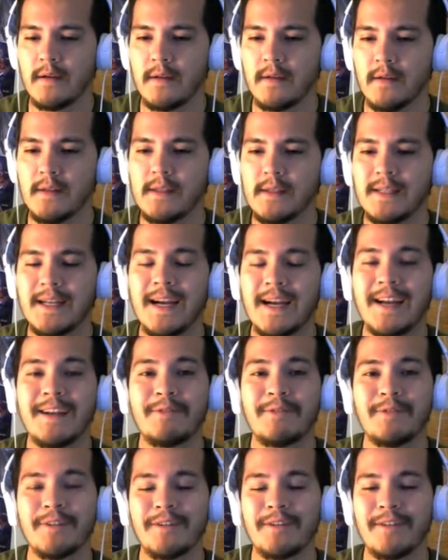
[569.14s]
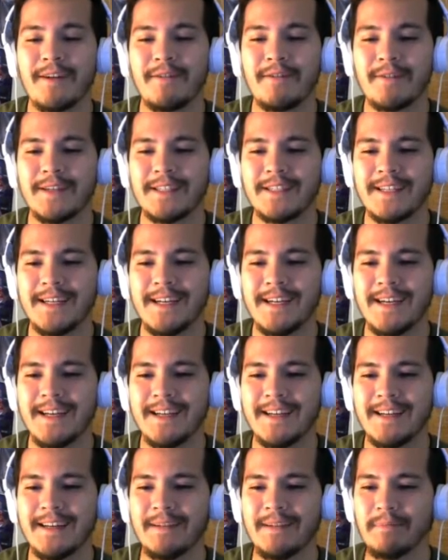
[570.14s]
This is kind of where I wish I had
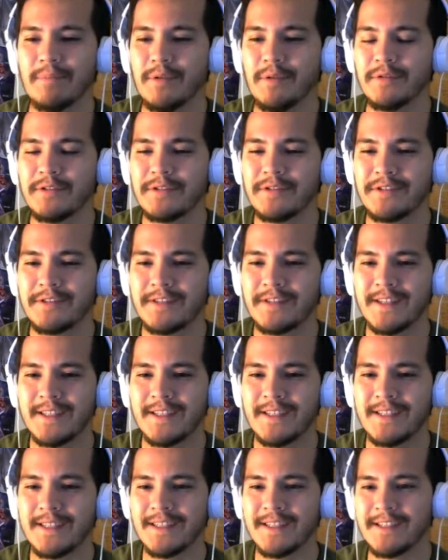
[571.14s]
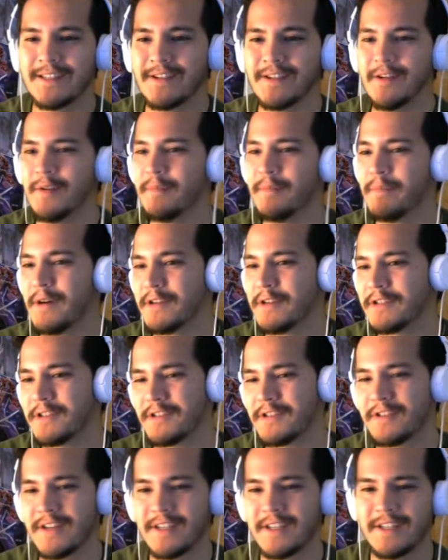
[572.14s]
a Booster Strix, because just go, Booster
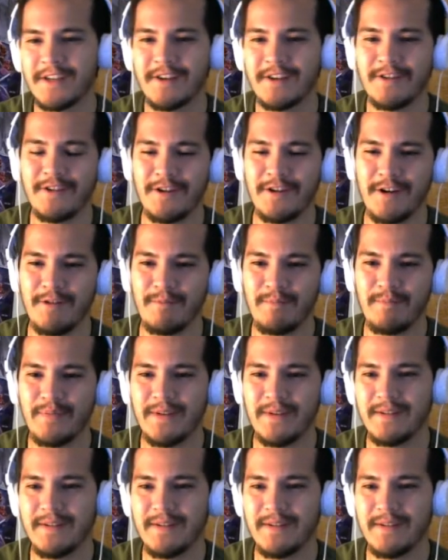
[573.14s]
Strix, nope.